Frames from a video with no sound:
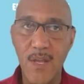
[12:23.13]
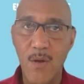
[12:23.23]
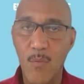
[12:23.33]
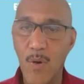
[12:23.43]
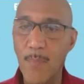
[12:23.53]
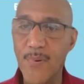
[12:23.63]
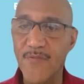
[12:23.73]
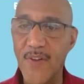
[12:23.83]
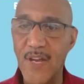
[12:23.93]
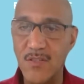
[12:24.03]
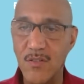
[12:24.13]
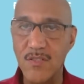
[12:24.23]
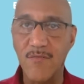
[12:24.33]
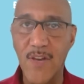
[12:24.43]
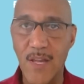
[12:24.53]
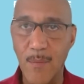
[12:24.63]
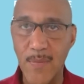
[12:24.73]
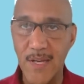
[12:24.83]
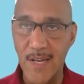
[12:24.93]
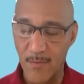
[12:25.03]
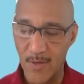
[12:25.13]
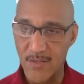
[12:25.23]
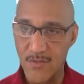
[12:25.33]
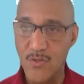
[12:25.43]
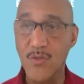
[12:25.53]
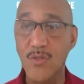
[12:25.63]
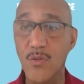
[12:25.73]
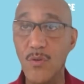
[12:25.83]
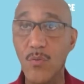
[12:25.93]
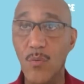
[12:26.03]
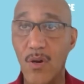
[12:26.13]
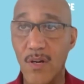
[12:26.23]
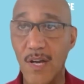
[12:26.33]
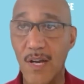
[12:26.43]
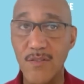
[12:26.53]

What professional development areas do you work on